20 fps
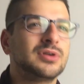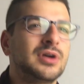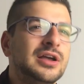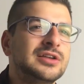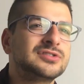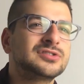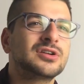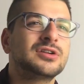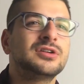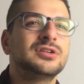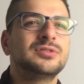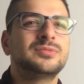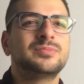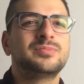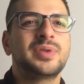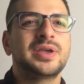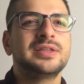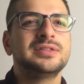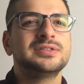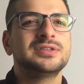I started
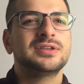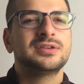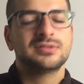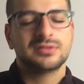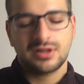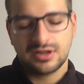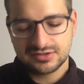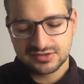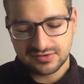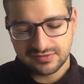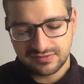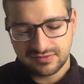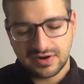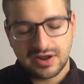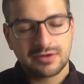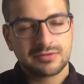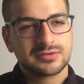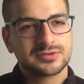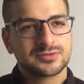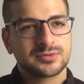painting lots of
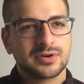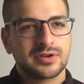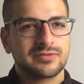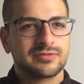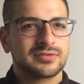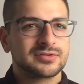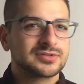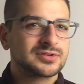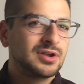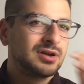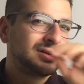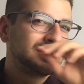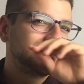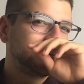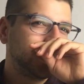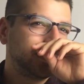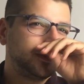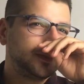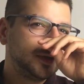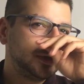flowers when I first got
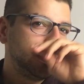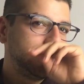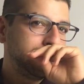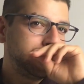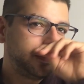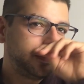accepted.